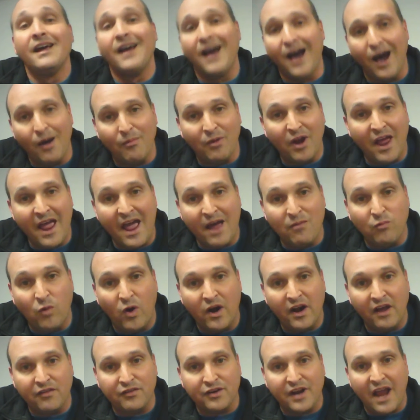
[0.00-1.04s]
I'm going to add one
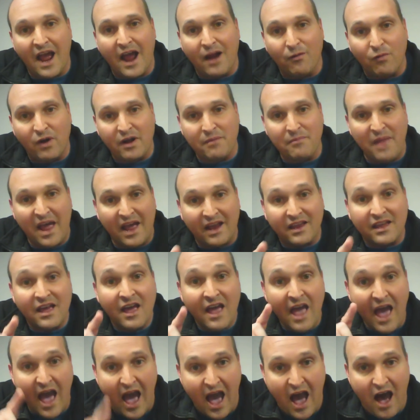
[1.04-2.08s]
other guy, running back
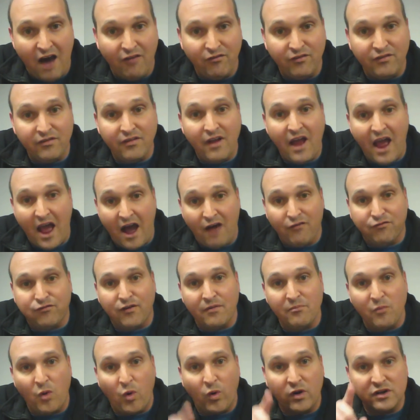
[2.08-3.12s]
Alfred
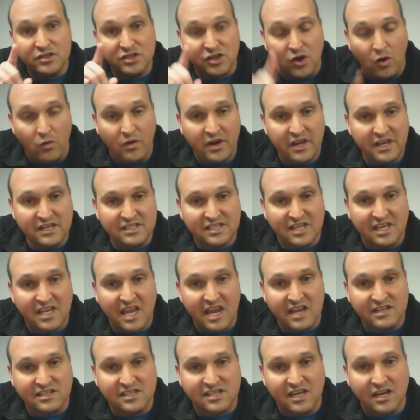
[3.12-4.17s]
Morris going against the
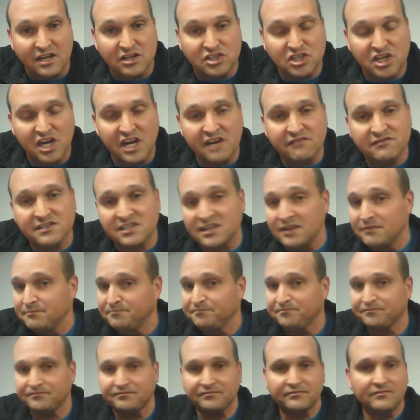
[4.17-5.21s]
Kansas City Chiefs.
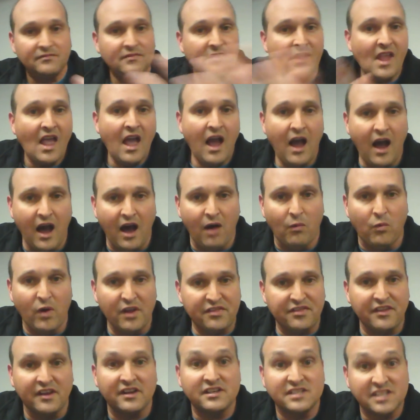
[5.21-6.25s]
With
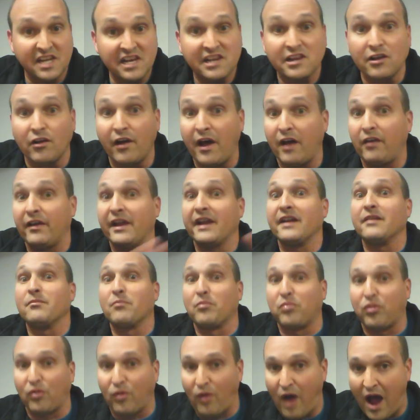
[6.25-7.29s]
Ezekiel Elliott
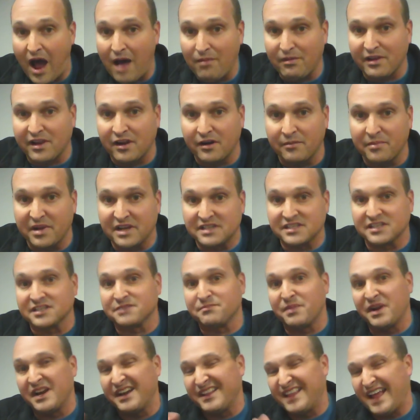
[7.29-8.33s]
probably going to be
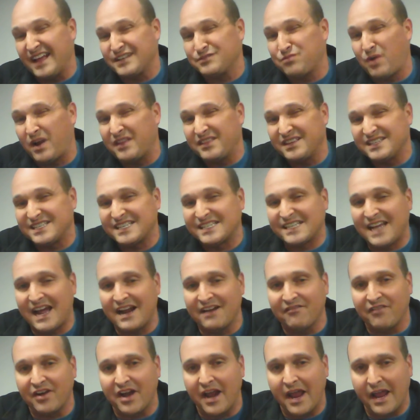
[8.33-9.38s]
suspended. That's why this is kind of
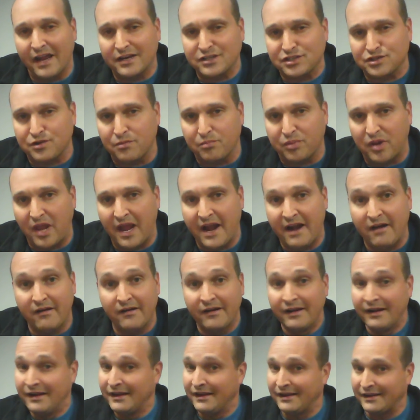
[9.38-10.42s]
an extra player
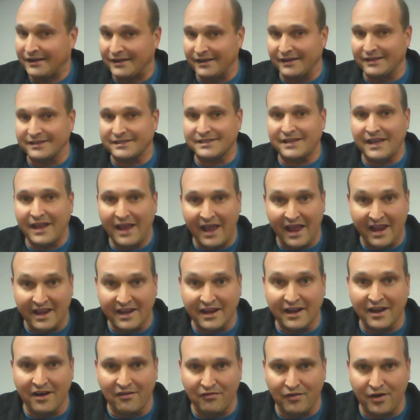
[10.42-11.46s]
because, hey, you
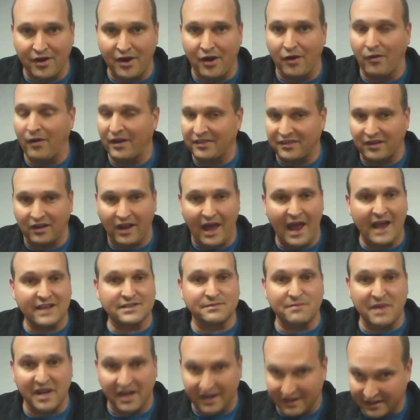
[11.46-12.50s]
never know. At the last
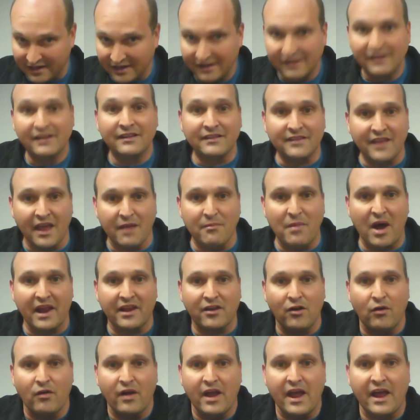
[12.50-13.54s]
minute, they might
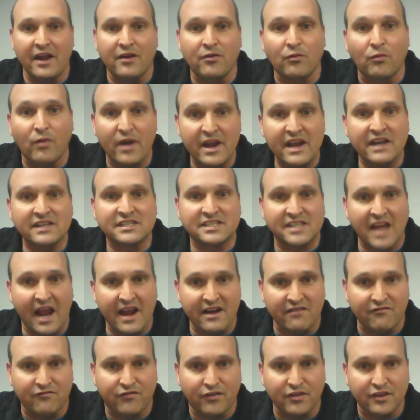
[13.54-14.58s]
go ahead and reinstate
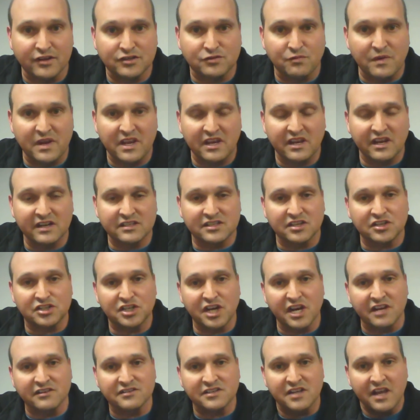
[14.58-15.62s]
him for this week against the
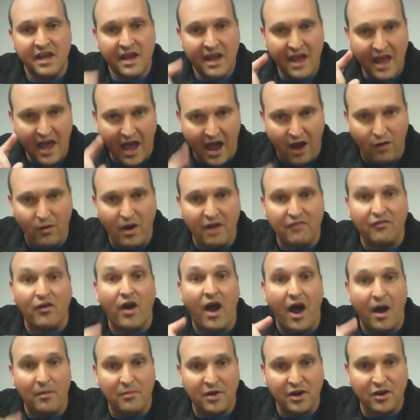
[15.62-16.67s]
Chiefs. However,
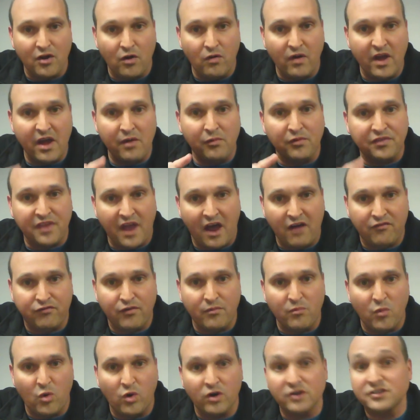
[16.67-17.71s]
I'm going to go ahead with Alfred
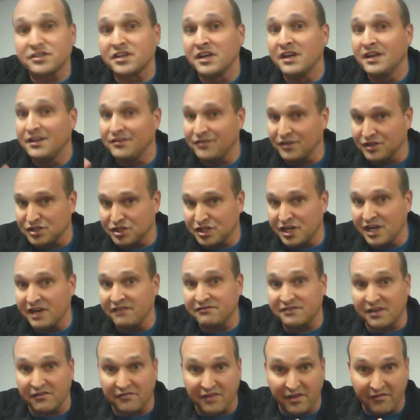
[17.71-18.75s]
Morris. The Chiefs
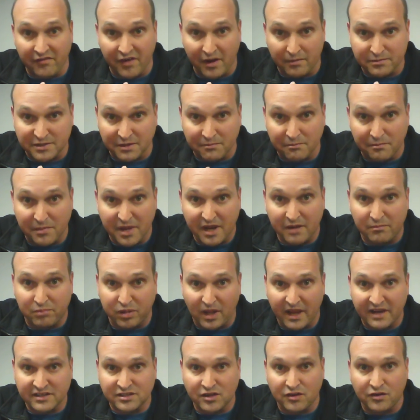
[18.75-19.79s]
have given up some big
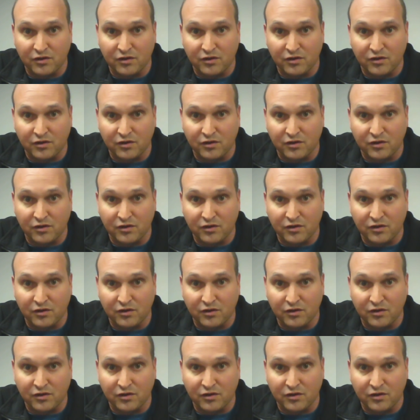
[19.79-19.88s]
plays on the